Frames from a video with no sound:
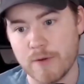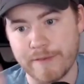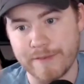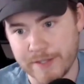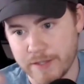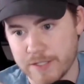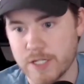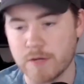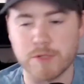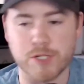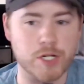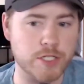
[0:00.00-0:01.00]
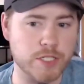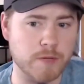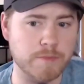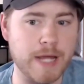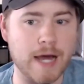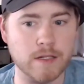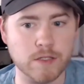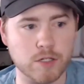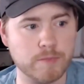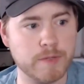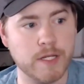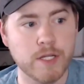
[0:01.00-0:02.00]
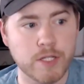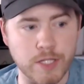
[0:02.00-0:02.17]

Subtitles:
We've seen this number start to come down a little bit.